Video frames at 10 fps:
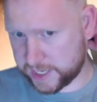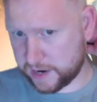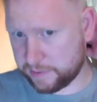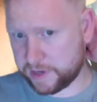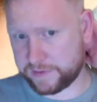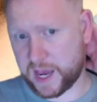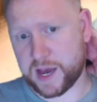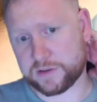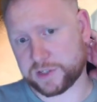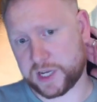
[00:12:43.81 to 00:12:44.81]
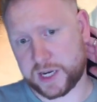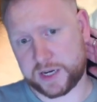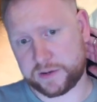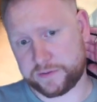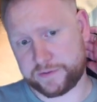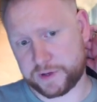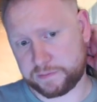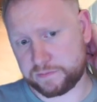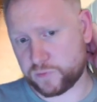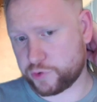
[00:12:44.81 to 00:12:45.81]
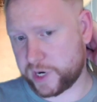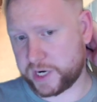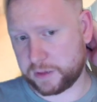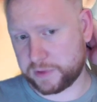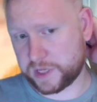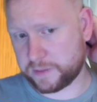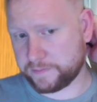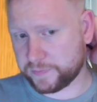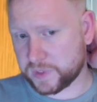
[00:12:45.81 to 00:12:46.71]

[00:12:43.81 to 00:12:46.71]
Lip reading: get rid of that outside of trading with it.